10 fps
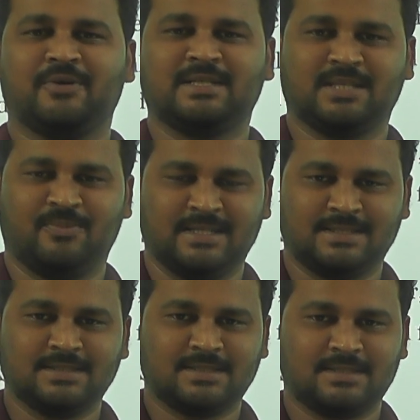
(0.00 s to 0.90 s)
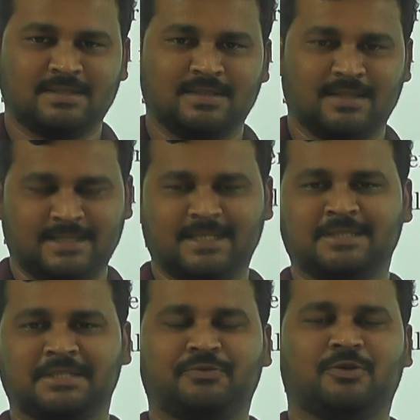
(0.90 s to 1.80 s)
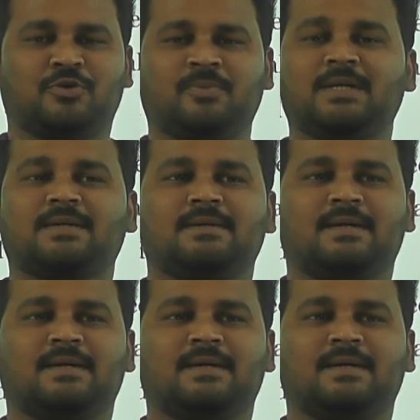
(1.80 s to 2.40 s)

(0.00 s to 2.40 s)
Examinations. This is Eswar Kumar.